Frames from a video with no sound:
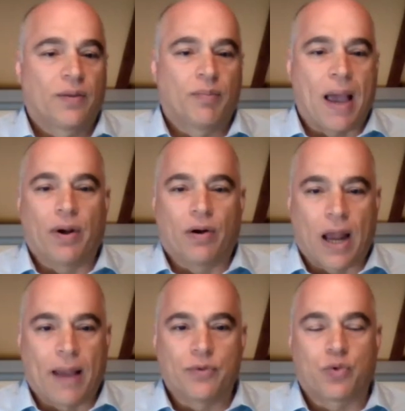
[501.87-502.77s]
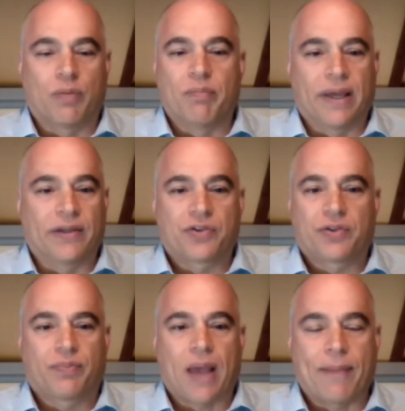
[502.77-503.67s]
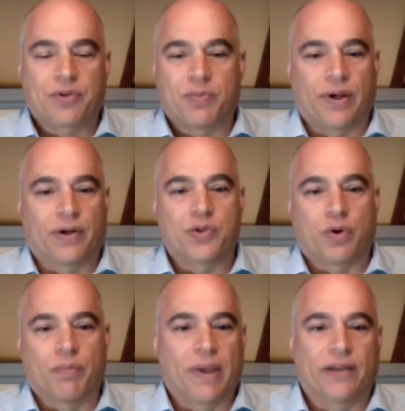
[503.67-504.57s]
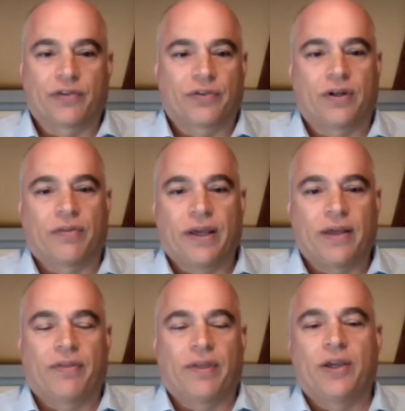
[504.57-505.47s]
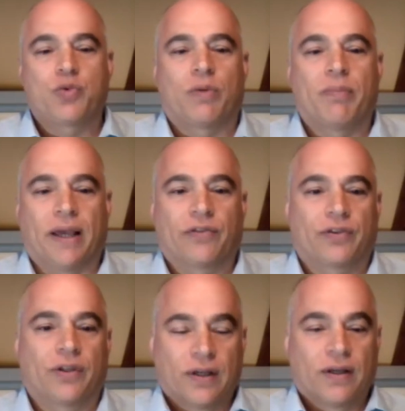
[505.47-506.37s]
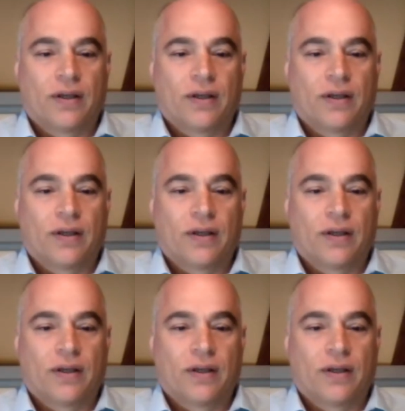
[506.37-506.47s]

Mammograms were missed, pap smears were missed, things were missed.